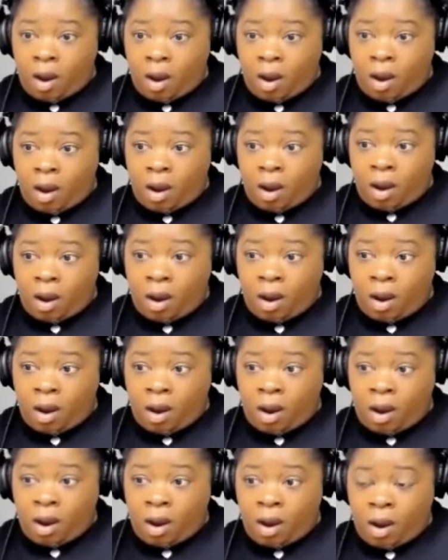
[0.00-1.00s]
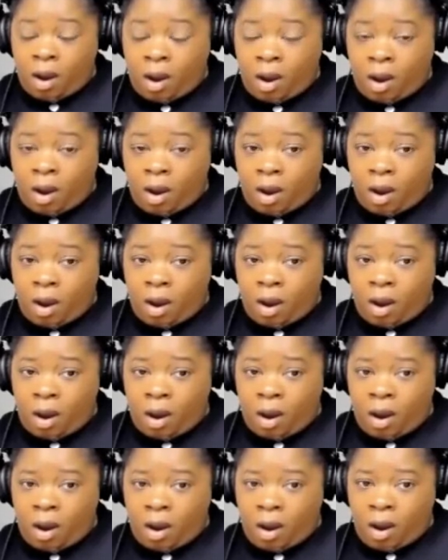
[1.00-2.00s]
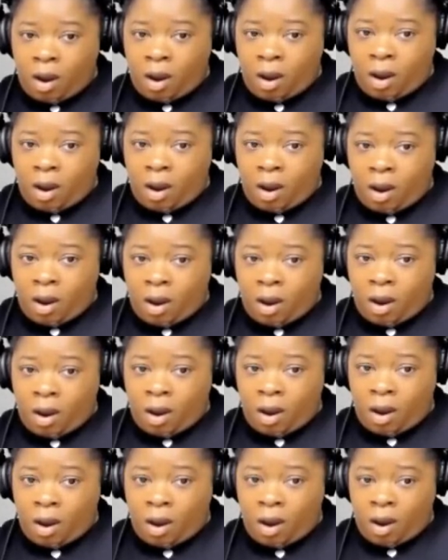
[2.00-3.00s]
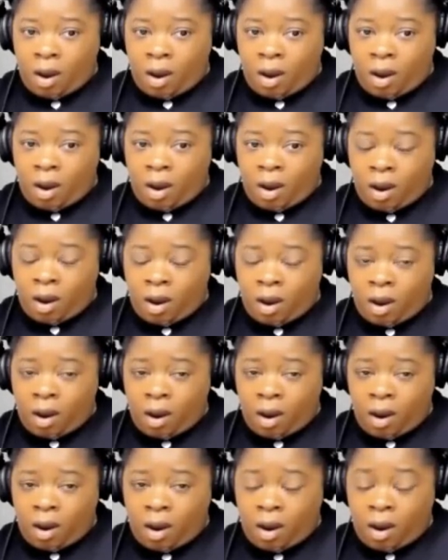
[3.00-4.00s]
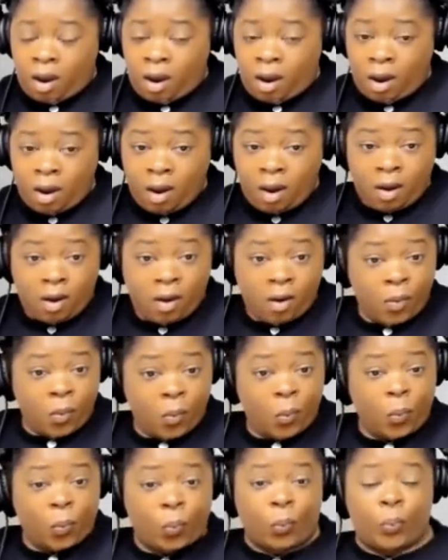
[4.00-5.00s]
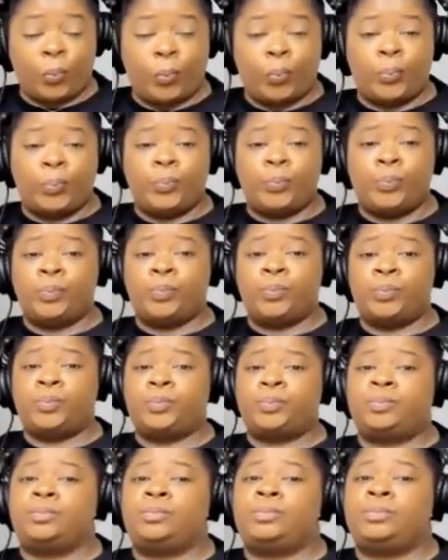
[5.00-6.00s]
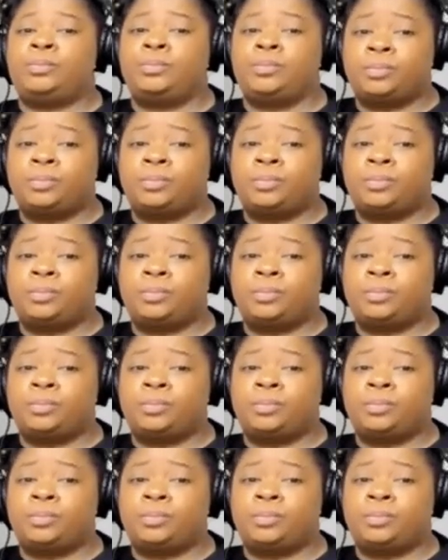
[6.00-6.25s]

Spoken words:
This person isn't speaking.